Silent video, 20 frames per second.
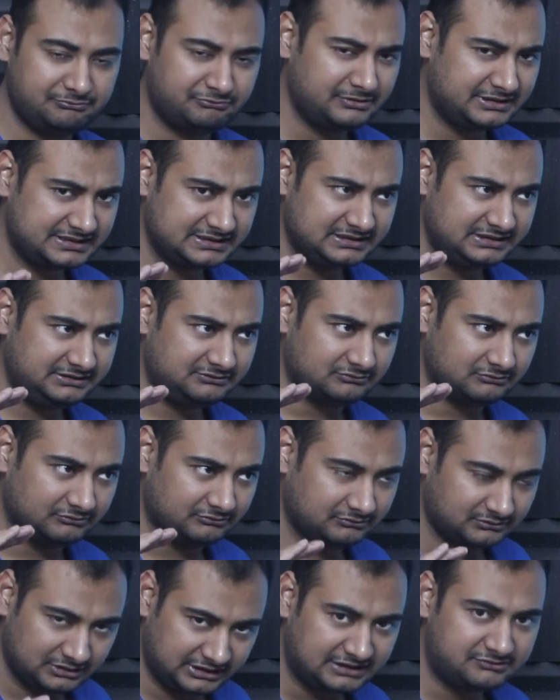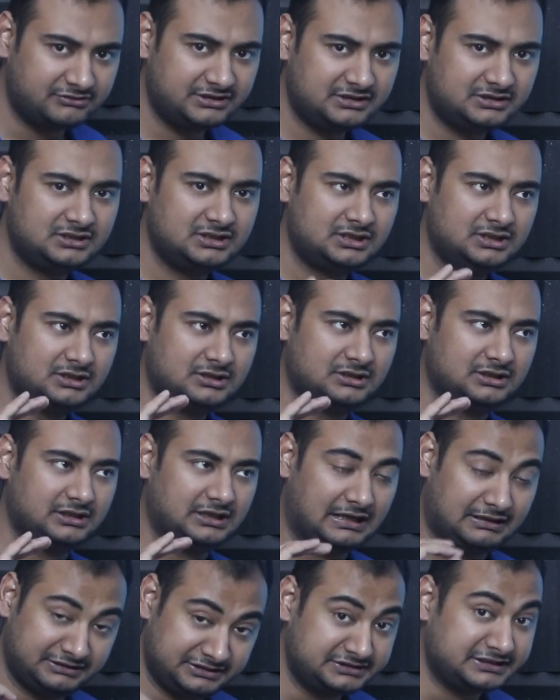basically liquid
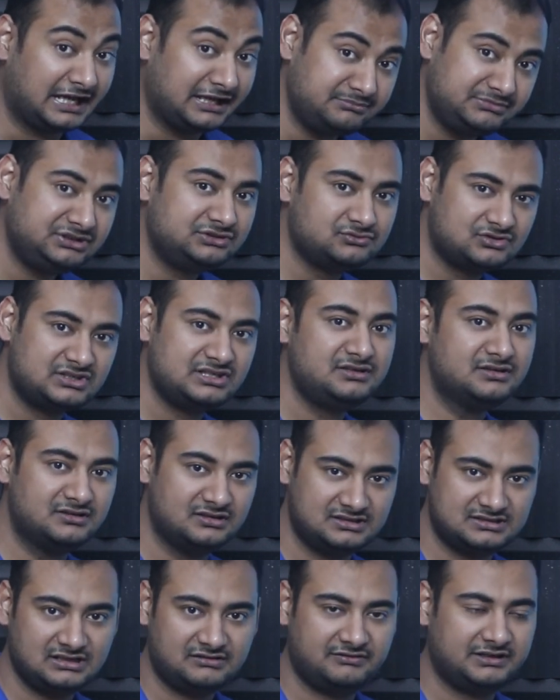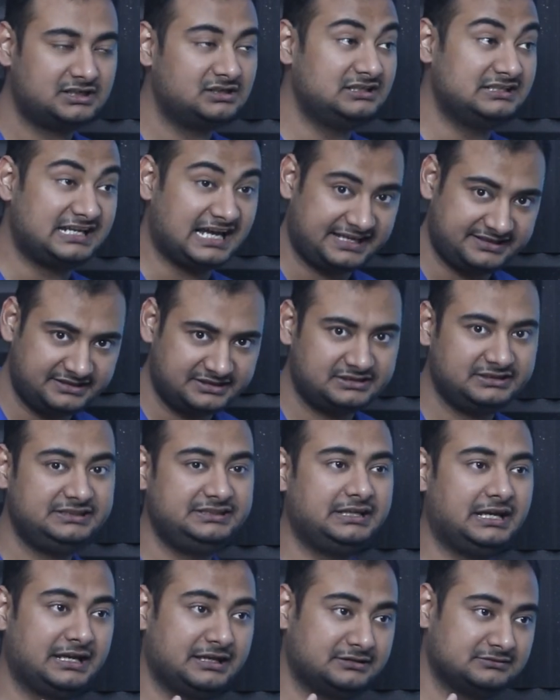and it can be used in diesel vehicle
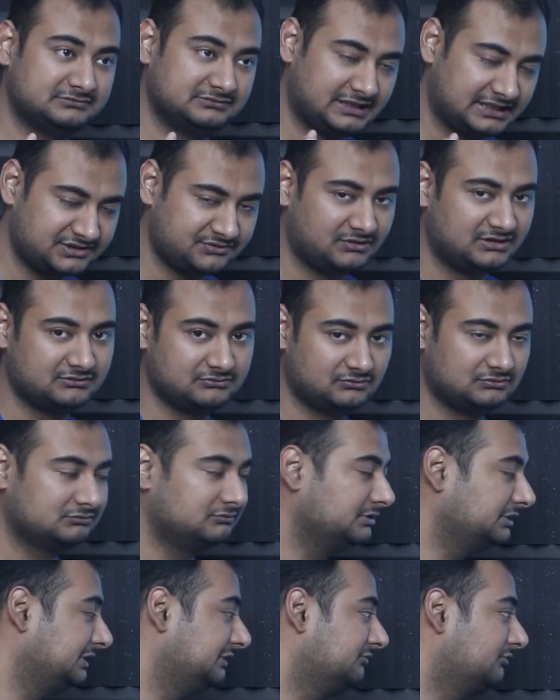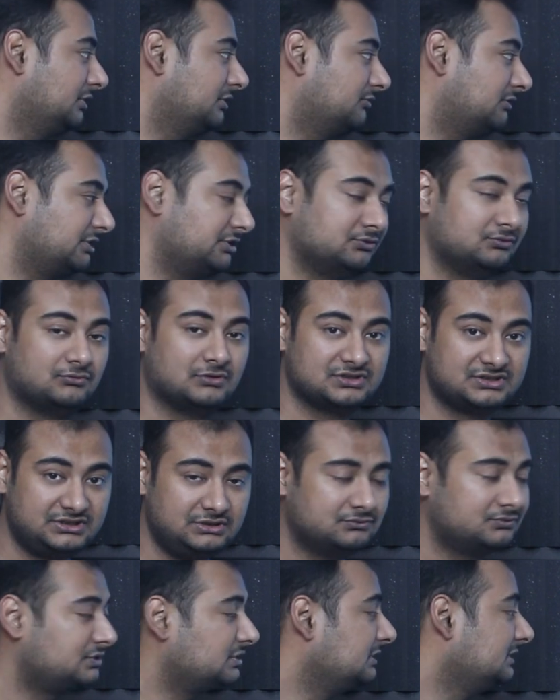directly and that's what in World War II was
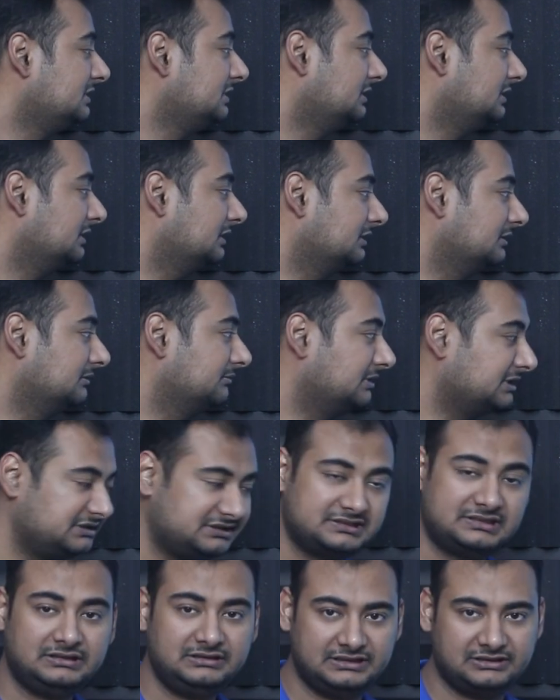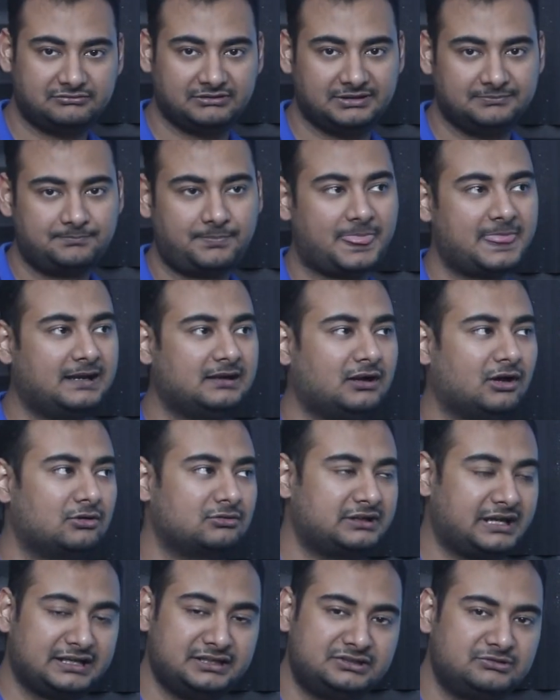used, uh, but it's a liquid.
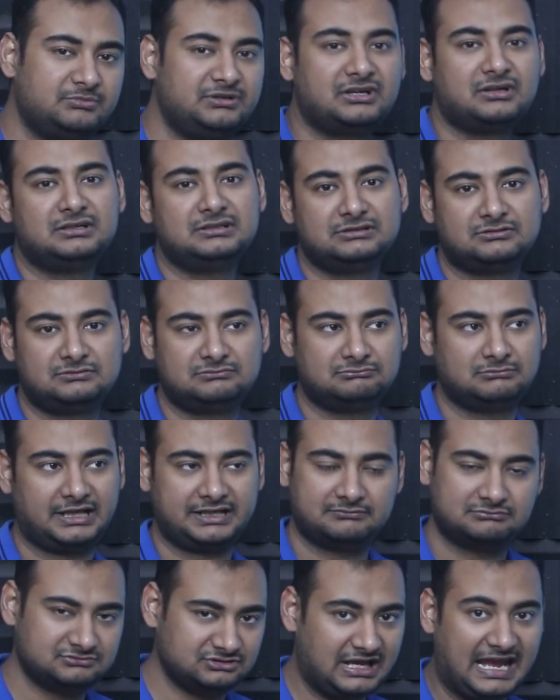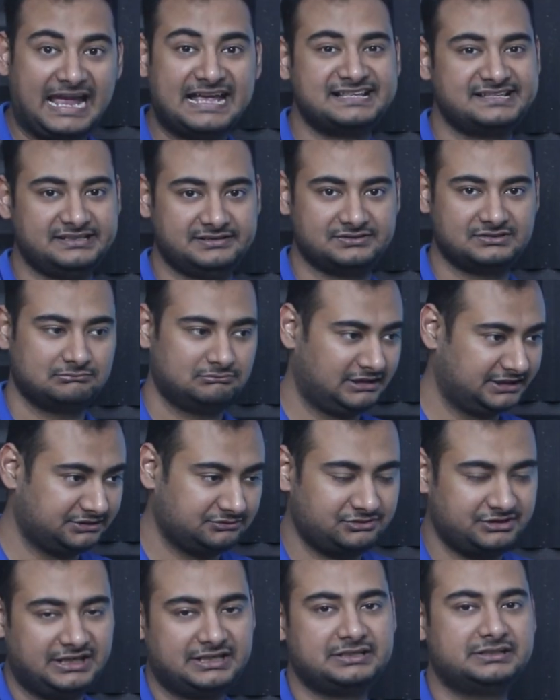Now, can it be run on like as is, like
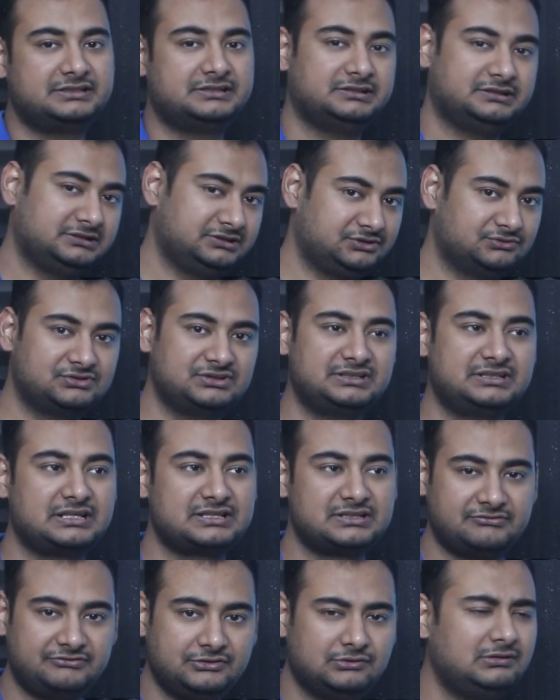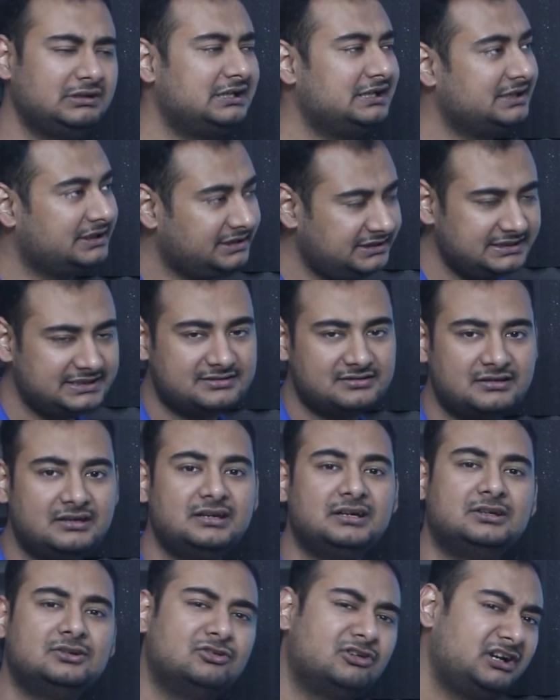you take it, use it as a fuel? Yes,
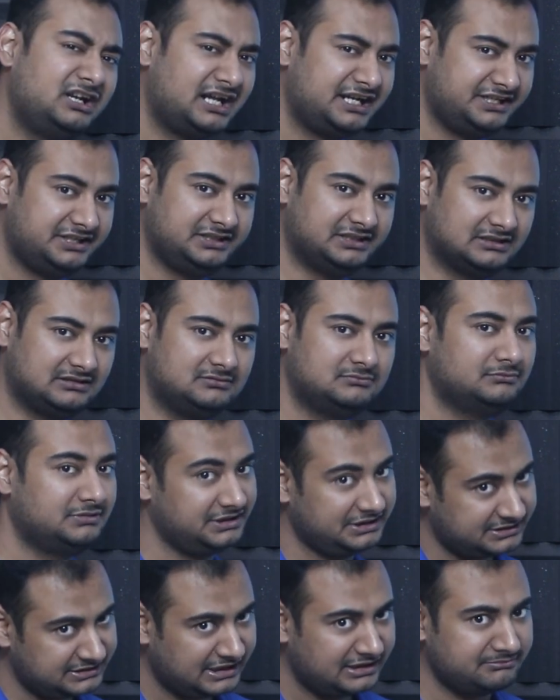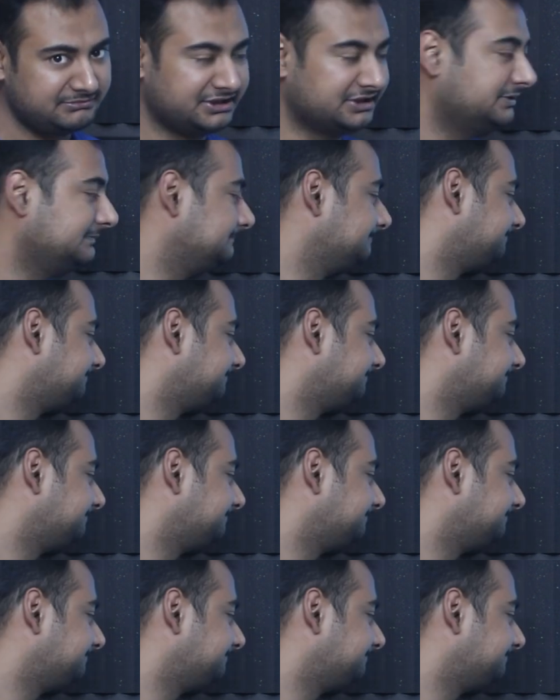not ideal, but it can be done.